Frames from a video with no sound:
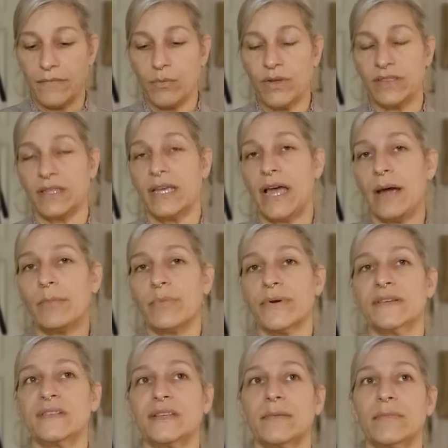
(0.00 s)
With the
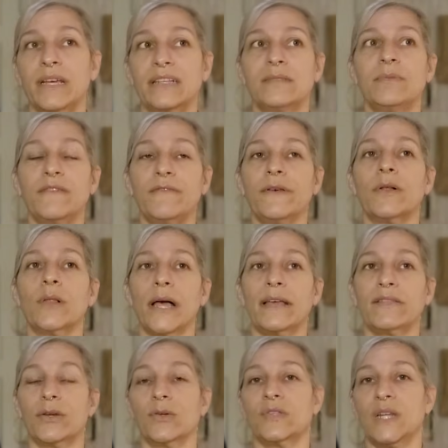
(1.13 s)
Empress, it makes me feel
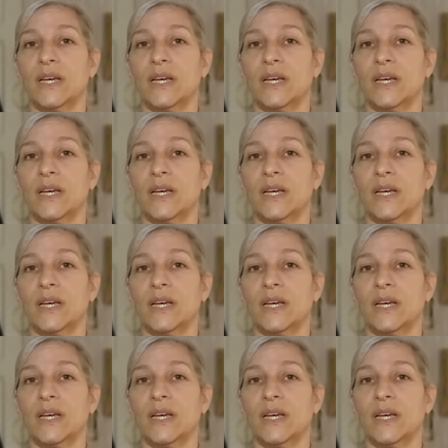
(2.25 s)
like there's